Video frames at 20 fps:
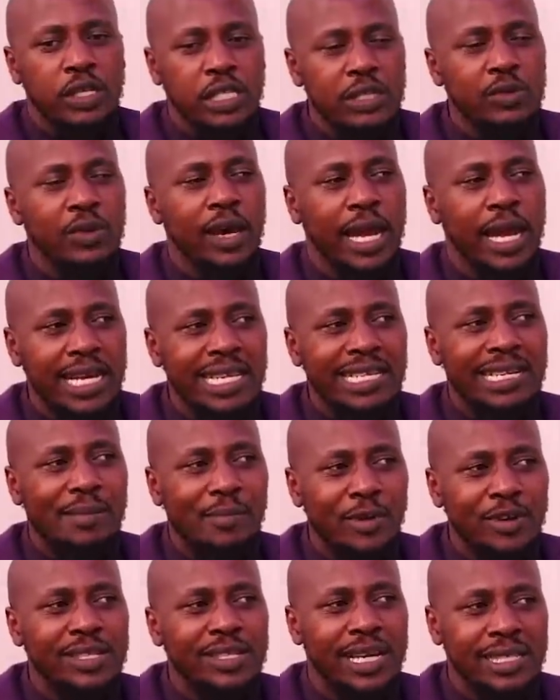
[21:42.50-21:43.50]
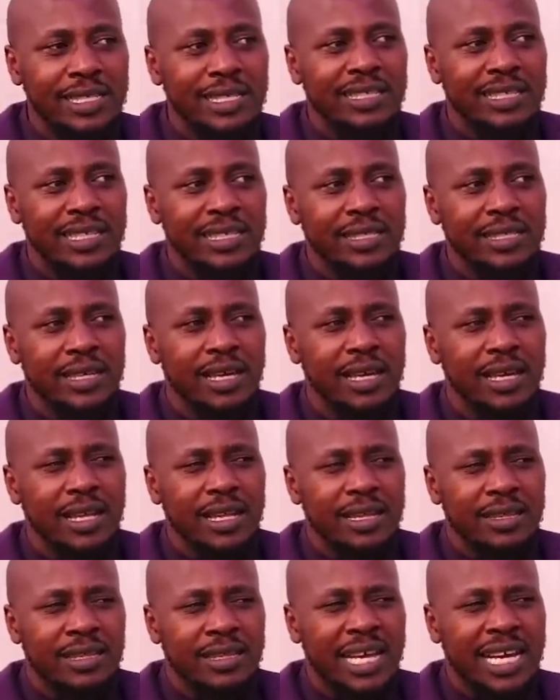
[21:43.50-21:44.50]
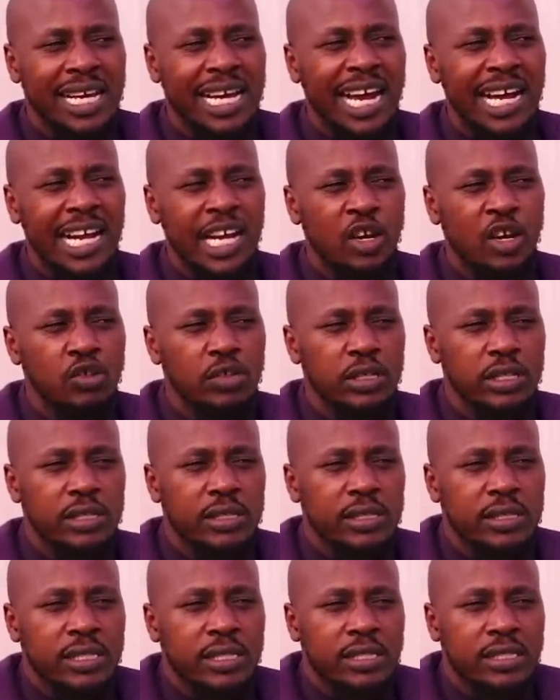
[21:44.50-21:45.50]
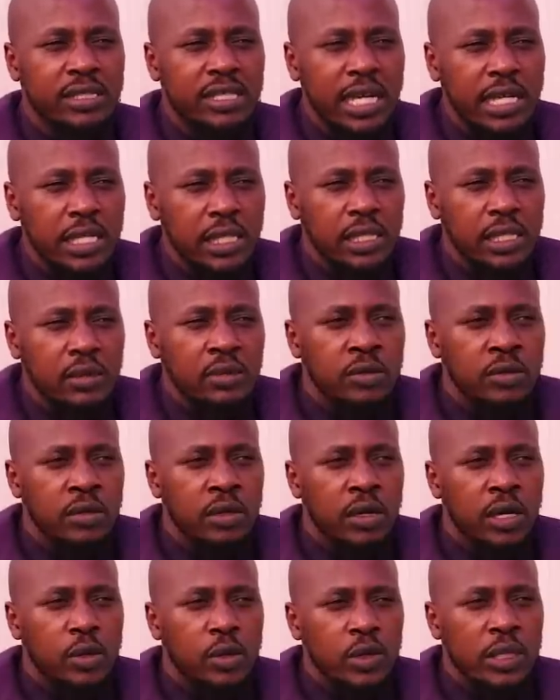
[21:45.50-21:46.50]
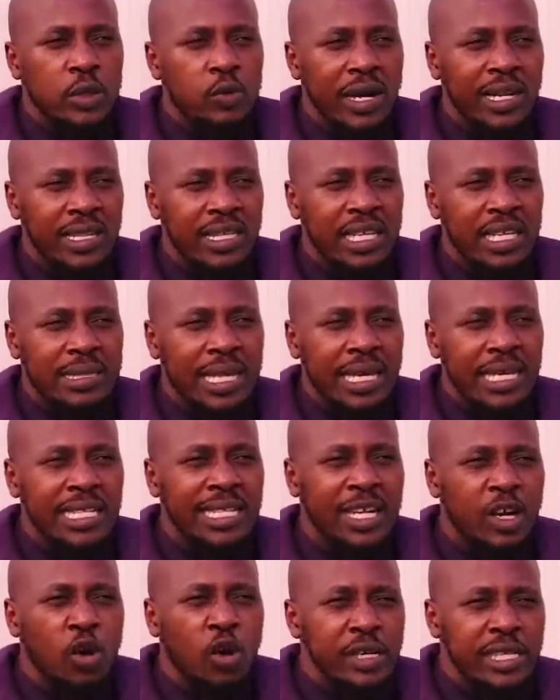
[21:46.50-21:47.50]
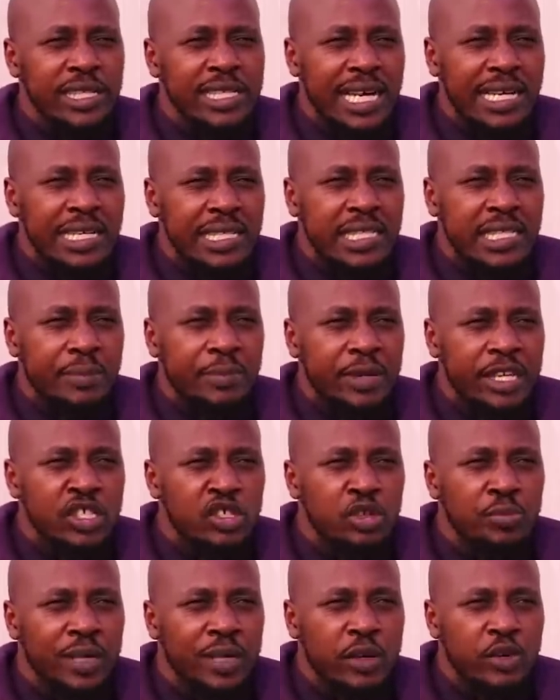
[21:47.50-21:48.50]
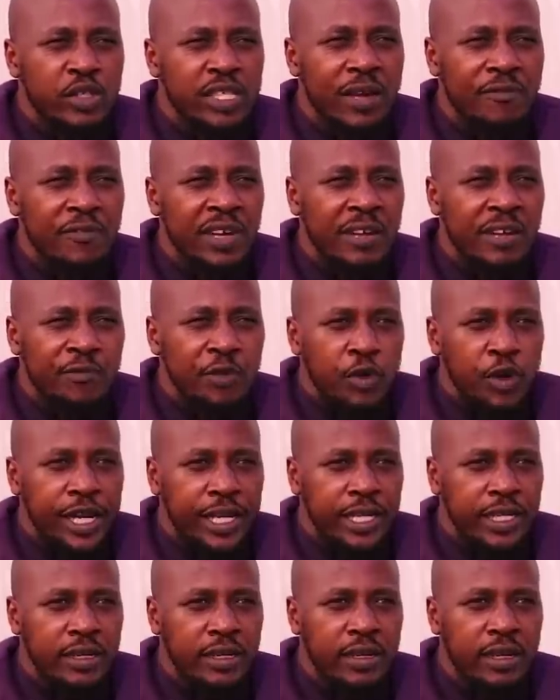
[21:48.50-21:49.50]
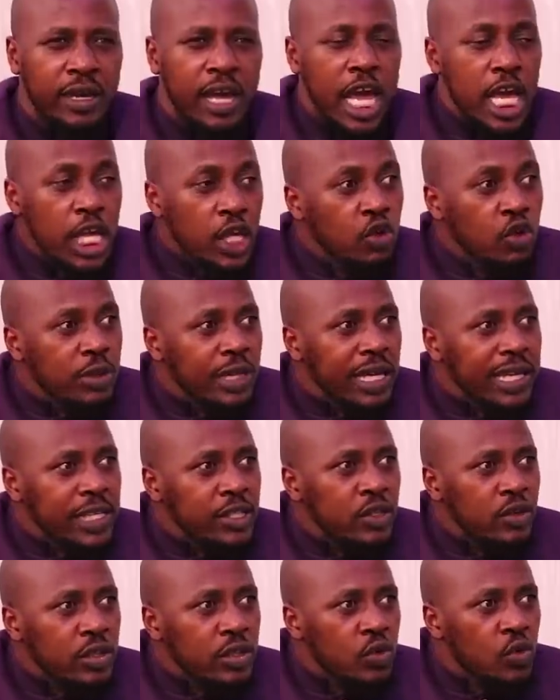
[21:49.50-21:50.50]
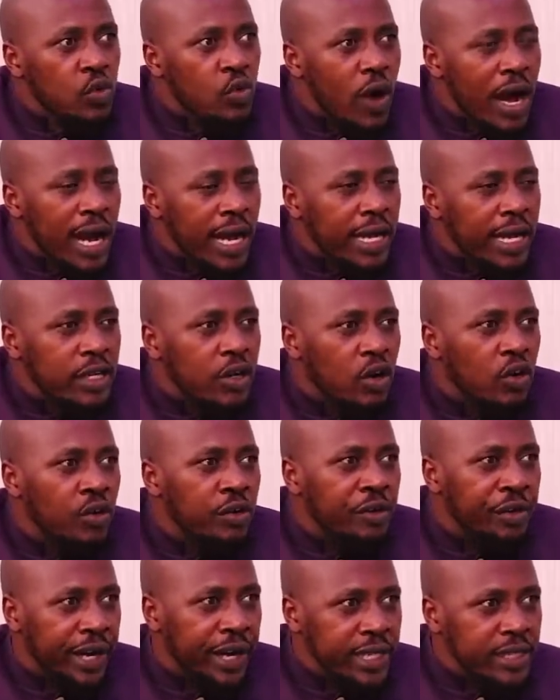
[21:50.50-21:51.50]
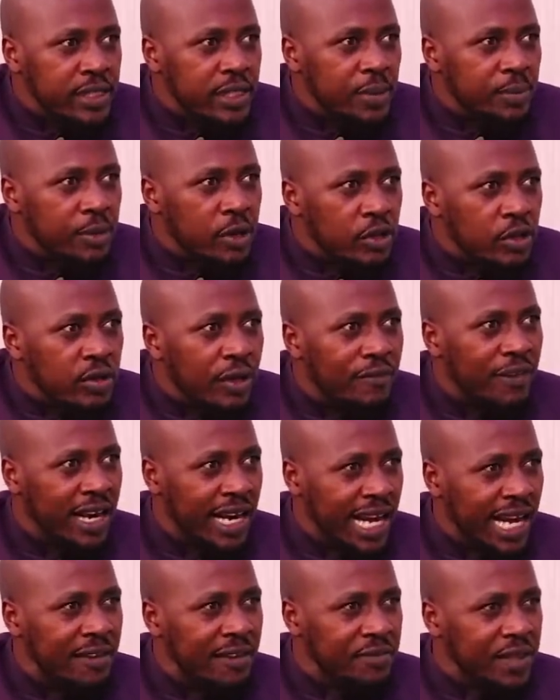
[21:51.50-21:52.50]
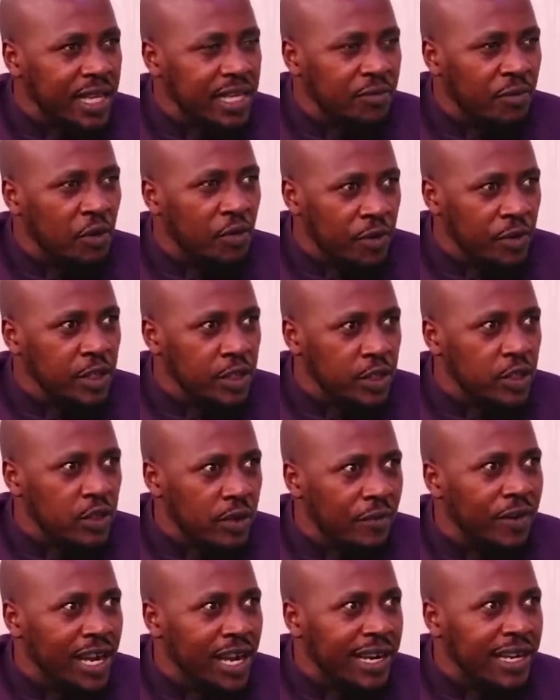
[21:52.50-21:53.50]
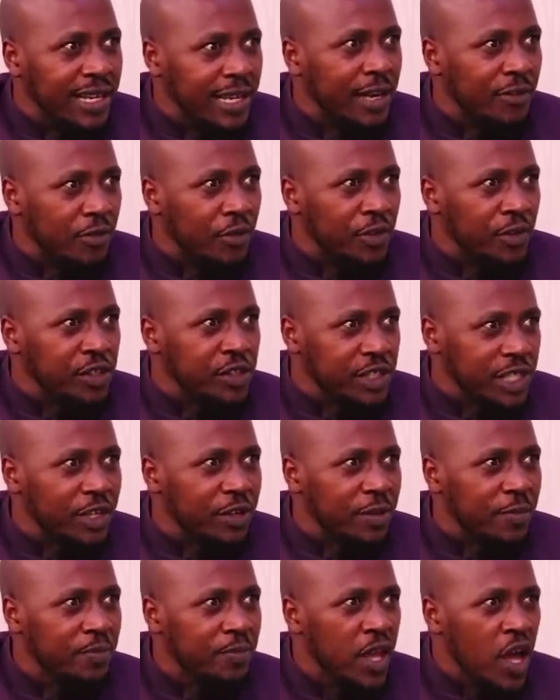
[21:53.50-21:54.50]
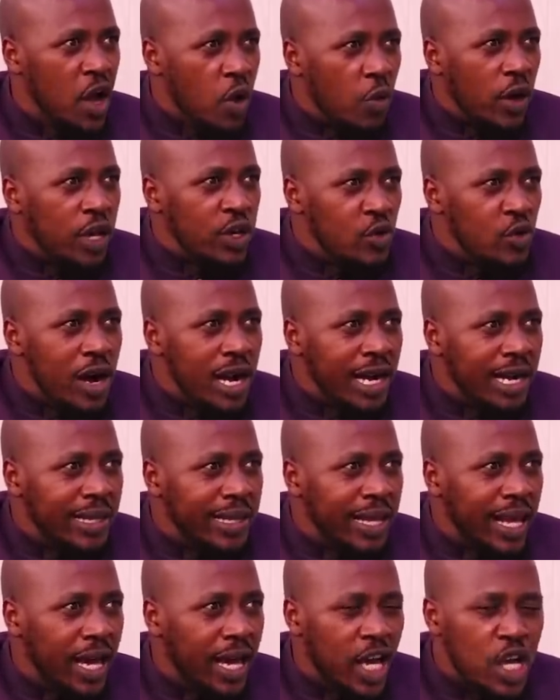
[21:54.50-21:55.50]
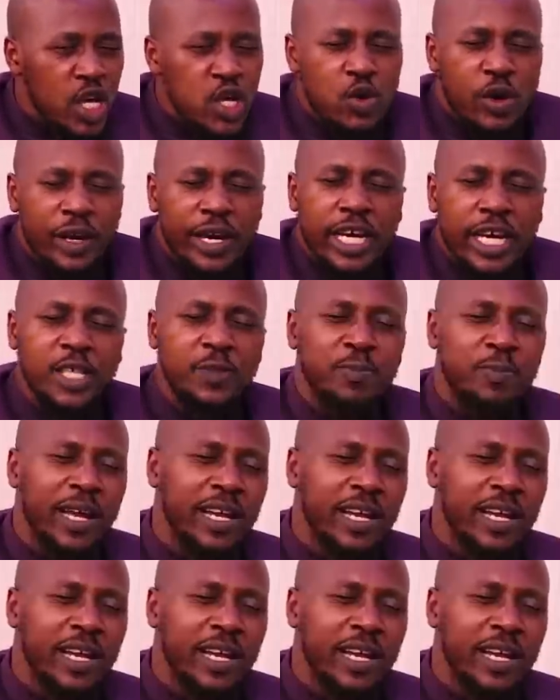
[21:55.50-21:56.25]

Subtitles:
continue highlighting about narcissists, they cannot settle with one thing. They need constant stimulation because they're very void. You, the reason you work and go rest, because you have a life that fulfills you. You have a career that fulfills you. When you work there, you're really